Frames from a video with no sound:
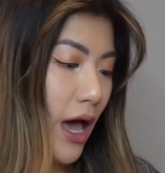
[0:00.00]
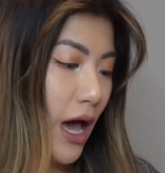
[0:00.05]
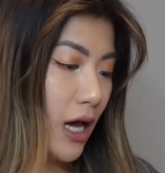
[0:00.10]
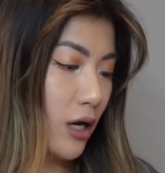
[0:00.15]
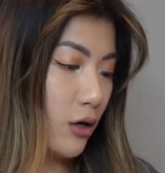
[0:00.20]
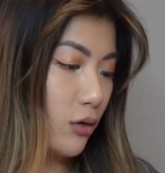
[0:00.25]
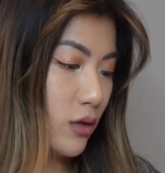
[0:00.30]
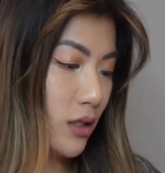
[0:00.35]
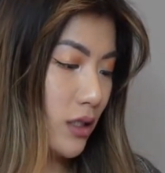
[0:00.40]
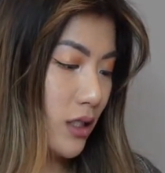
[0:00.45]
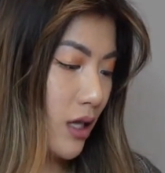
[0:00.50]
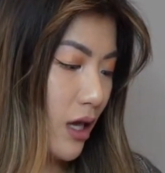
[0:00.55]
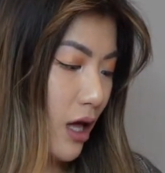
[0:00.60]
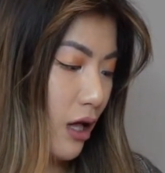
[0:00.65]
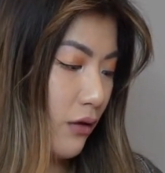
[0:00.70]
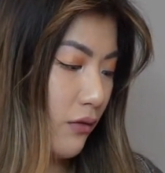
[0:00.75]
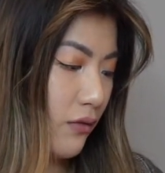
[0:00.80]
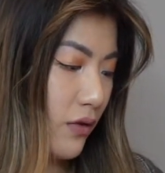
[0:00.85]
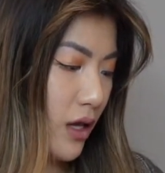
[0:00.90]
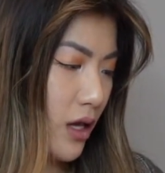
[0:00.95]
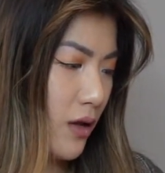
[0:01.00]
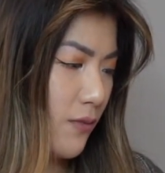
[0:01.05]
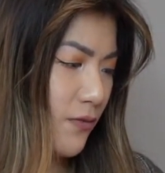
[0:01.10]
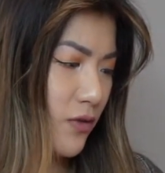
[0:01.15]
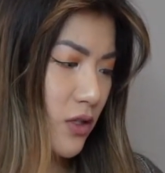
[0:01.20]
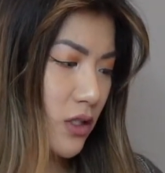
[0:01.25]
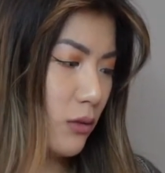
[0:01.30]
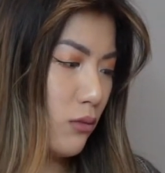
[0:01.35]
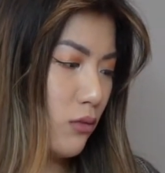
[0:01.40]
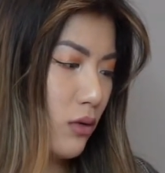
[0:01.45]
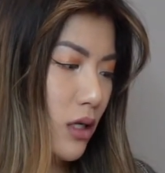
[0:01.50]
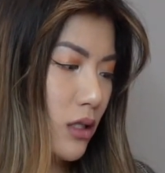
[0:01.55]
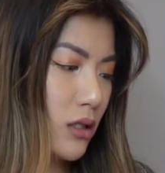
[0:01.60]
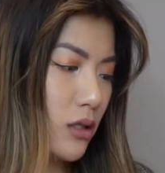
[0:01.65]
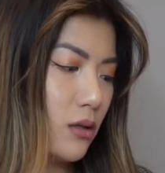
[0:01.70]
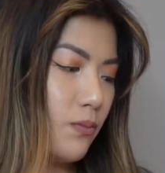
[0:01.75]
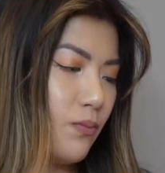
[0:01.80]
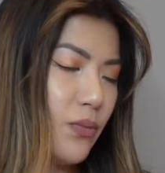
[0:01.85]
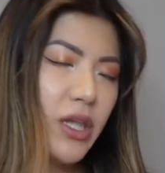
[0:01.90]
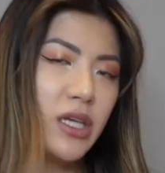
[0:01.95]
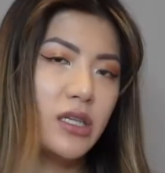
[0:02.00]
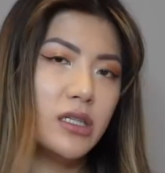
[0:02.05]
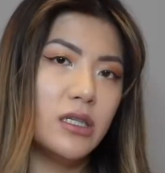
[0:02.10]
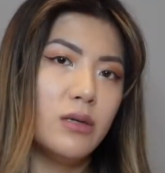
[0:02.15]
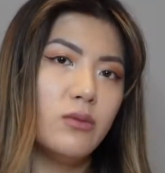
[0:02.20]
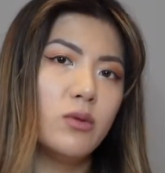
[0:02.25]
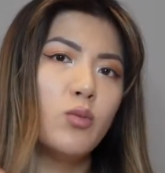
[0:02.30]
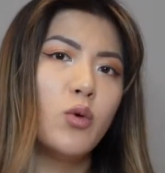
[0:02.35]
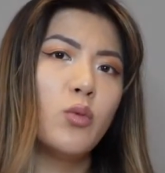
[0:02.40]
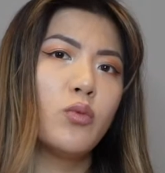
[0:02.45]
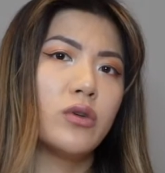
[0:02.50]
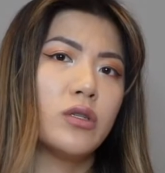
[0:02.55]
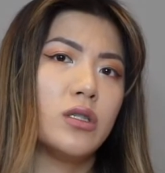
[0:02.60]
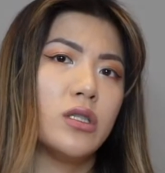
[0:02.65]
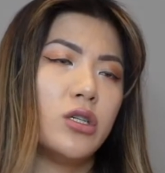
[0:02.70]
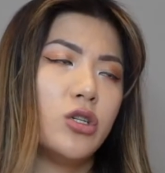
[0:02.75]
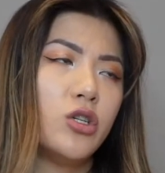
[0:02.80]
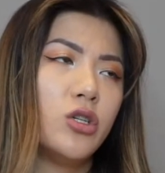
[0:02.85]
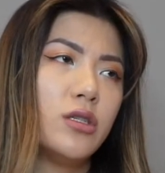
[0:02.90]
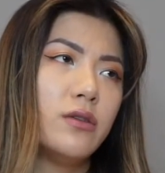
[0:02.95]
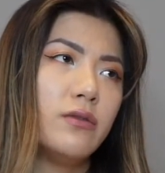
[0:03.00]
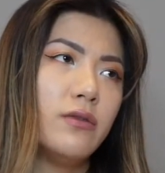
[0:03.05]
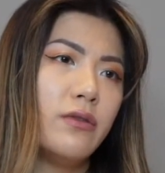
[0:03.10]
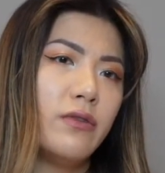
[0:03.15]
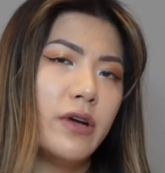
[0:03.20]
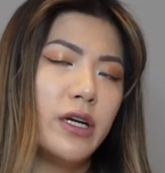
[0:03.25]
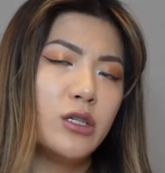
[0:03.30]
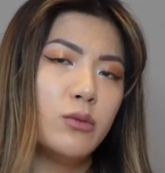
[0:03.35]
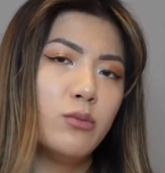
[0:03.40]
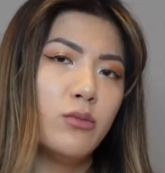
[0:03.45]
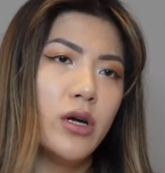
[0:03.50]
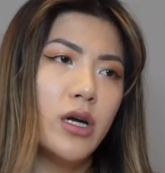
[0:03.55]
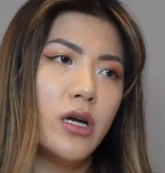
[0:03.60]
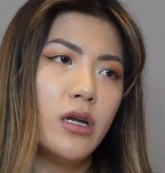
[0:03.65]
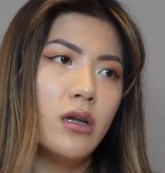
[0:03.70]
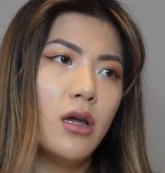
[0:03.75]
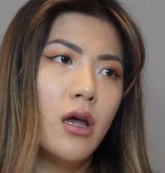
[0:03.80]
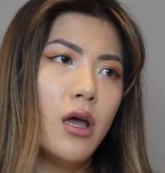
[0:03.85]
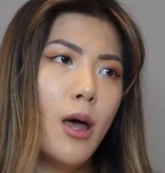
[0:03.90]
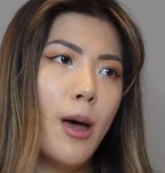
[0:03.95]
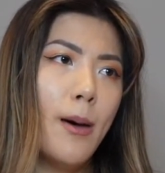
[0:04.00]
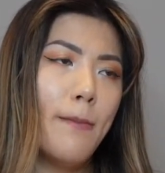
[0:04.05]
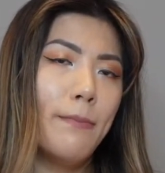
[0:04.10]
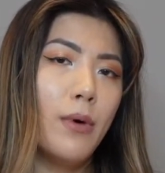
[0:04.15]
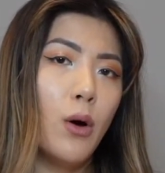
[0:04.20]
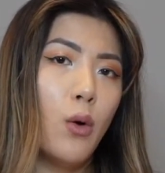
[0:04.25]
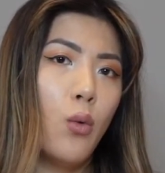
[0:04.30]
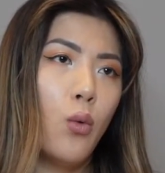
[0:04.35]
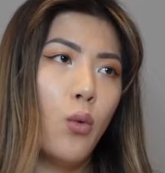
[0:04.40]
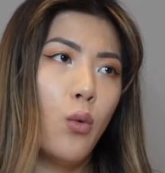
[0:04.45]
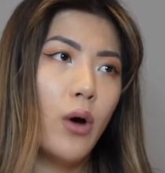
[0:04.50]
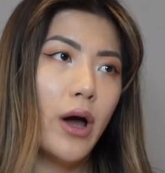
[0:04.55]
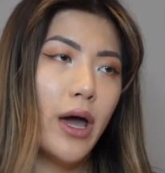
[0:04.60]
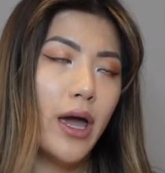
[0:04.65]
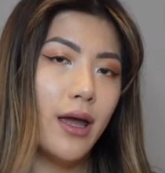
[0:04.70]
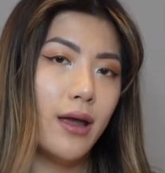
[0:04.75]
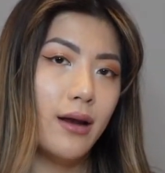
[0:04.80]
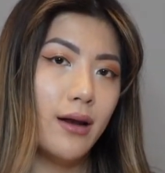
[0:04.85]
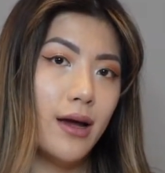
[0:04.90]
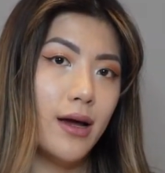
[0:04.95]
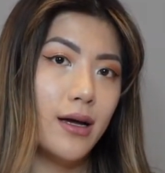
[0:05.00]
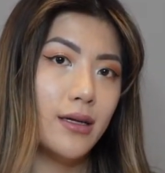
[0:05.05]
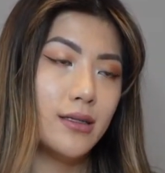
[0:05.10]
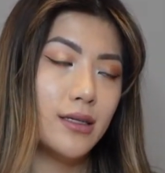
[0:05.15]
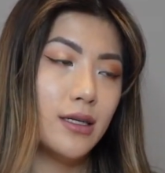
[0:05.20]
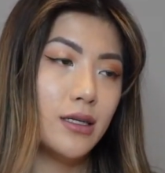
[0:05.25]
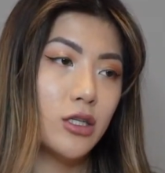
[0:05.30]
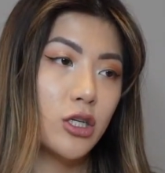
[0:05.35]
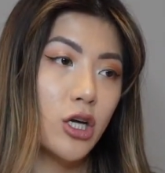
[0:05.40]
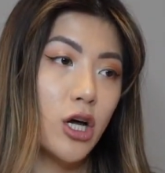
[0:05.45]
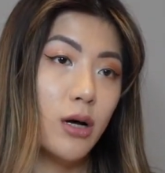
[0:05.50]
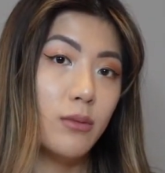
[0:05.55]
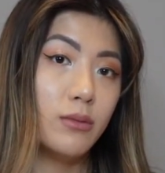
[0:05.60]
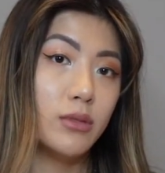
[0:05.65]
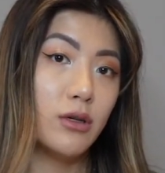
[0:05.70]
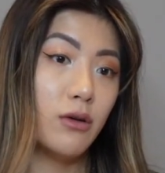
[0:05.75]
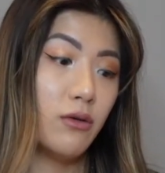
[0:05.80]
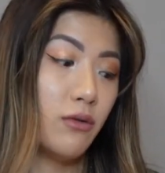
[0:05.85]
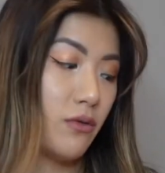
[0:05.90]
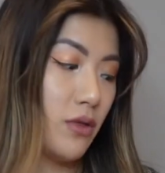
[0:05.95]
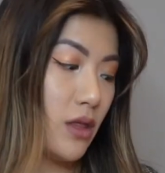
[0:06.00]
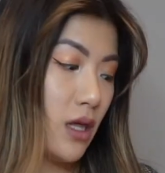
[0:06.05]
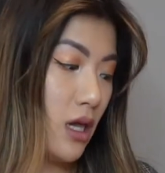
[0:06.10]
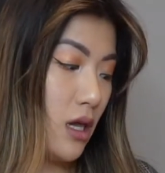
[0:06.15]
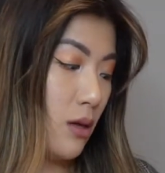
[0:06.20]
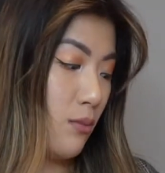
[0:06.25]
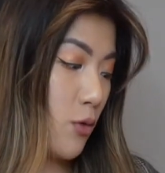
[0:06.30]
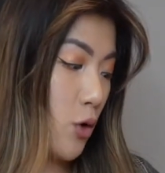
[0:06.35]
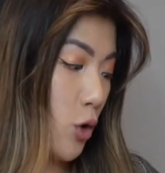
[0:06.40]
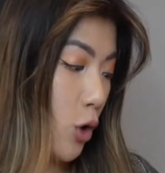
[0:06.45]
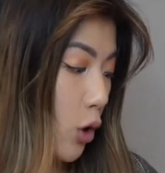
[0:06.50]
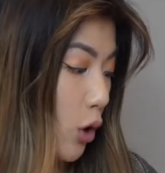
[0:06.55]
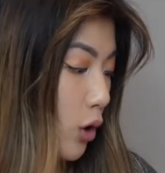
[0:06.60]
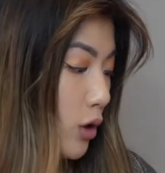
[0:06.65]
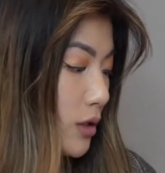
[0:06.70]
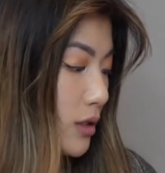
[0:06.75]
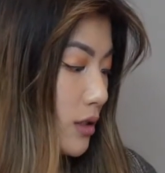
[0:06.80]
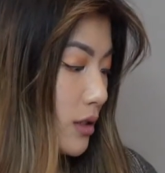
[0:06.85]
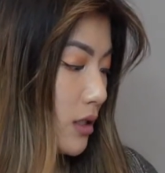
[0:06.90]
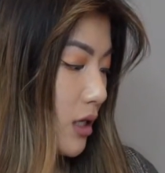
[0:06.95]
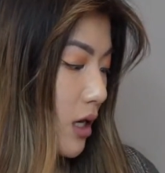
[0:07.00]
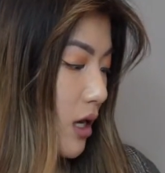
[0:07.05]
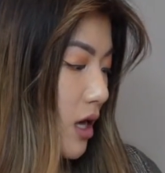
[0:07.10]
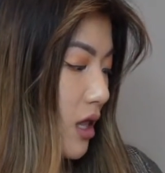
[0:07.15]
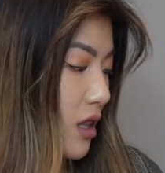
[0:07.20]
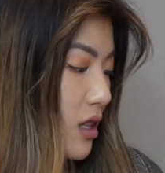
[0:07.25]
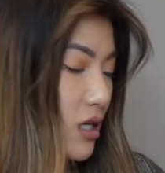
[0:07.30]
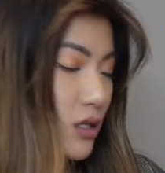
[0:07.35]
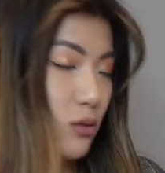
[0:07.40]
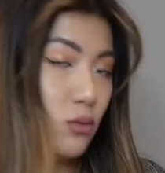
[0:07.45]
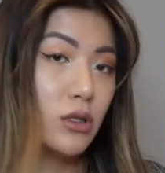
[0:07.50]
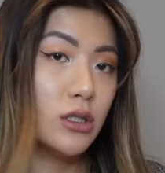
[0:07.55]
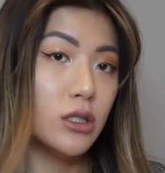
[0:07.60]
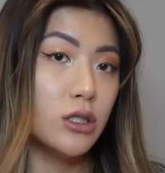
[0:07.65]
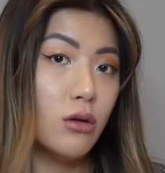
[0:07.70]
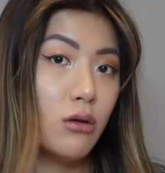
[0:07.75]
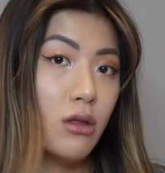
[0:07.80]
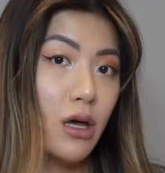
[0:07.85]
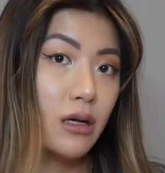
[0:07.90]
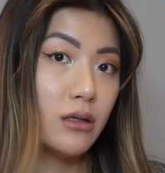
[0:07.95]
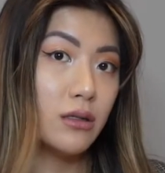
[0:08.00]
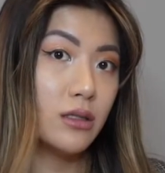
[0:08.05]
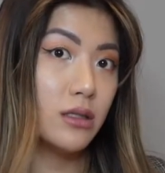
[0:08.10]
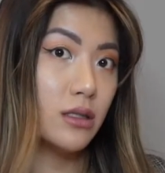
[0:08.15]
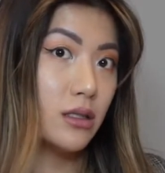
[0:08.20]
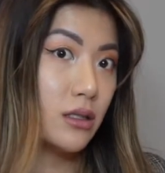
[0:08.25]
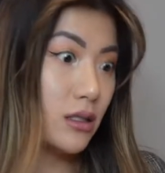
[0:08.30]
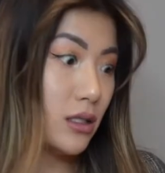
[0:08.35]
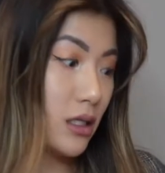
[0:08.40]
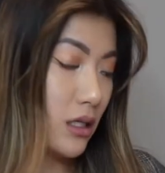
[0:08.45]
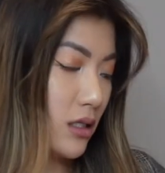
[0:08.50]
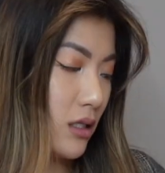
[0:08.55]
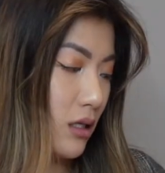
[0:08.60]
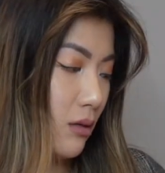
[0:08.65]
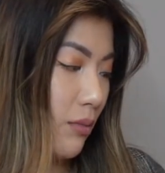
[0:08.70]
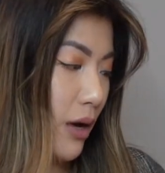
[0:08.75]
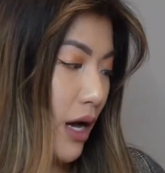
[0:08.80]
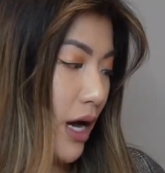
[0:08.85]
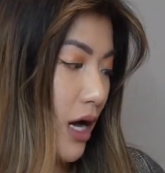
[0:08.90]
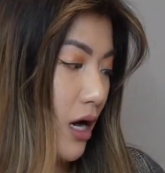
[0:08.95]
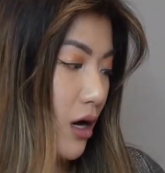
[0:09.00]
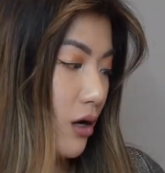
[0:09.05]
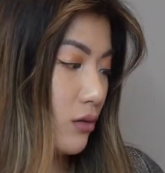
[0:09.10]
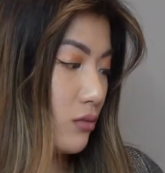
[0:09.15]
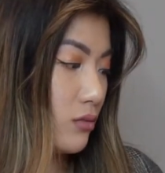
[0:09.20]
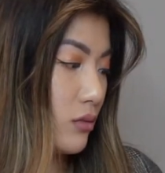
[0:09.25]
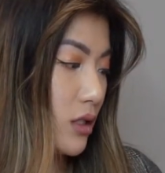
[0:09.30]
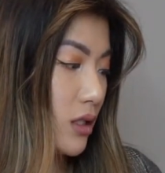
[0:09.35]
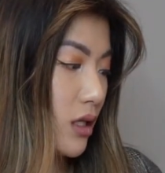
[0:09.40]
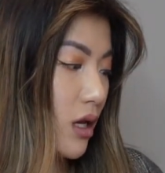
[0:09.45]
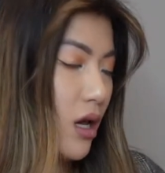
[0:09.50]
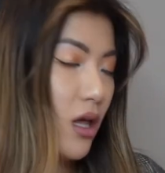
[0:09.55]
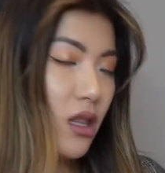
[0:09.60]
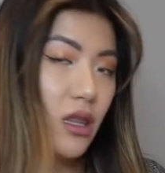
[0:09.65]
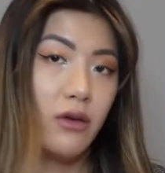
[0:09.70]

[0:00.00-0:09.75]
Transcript: and honestly LV for some reason it seems more prestigious of a fashion brand but way less in terms of the cost this one is 2,060 pounds.